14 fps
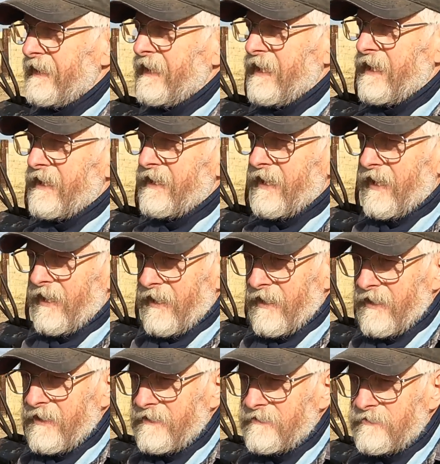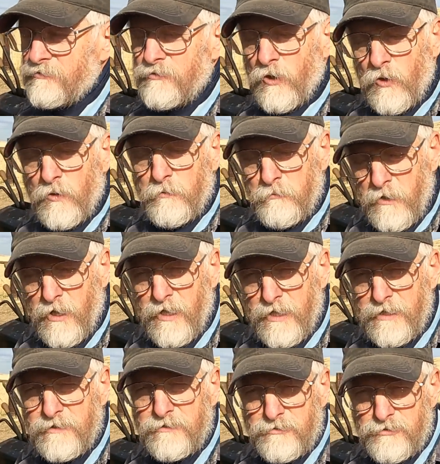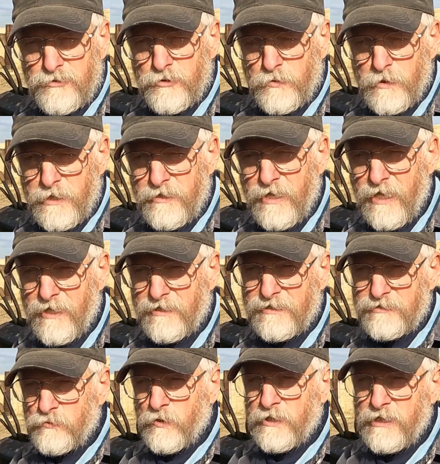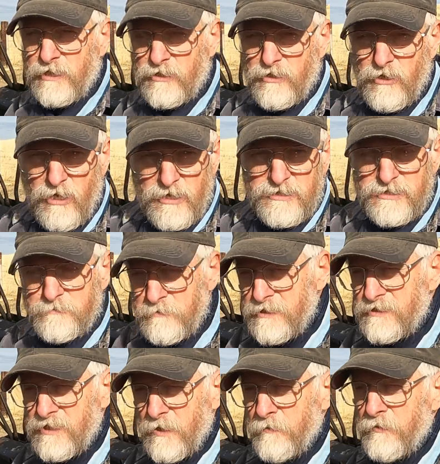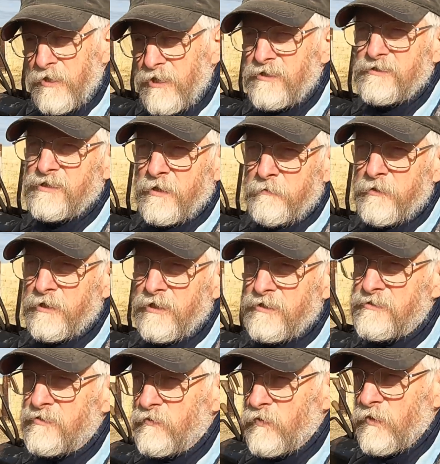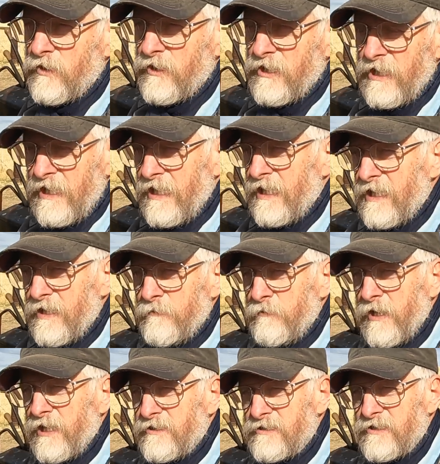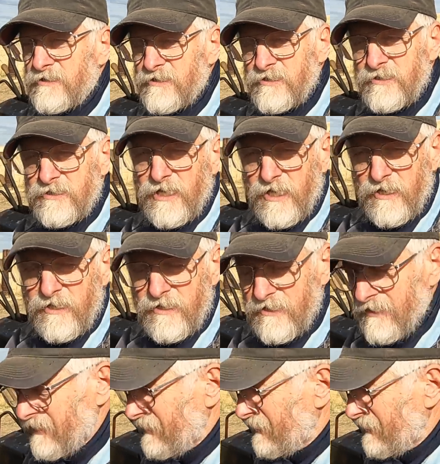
And I don't mind doing that because when it costs me something and something doesn't work, it makes it stick.